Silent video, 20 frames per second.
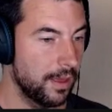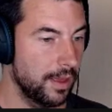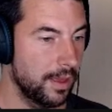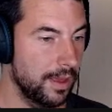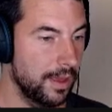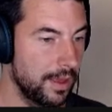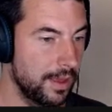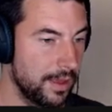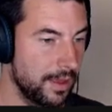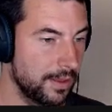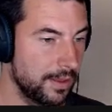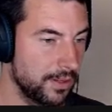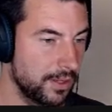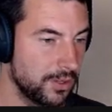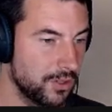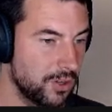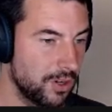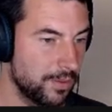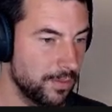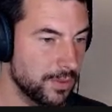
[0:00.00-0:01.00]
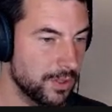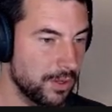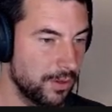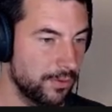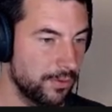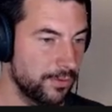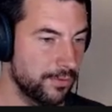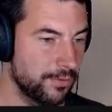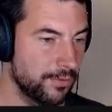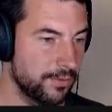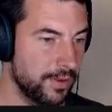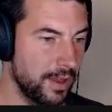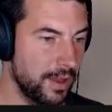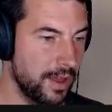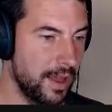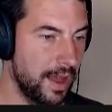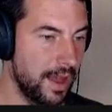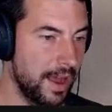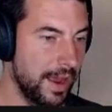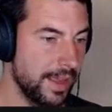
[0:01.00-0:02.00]
And in terms of
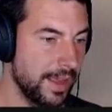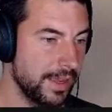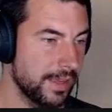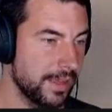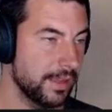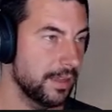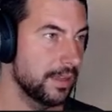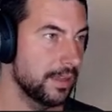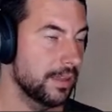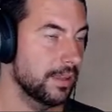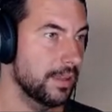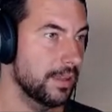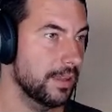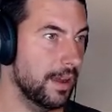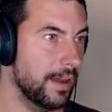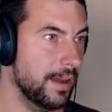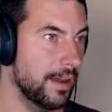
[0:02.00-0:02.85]
icon,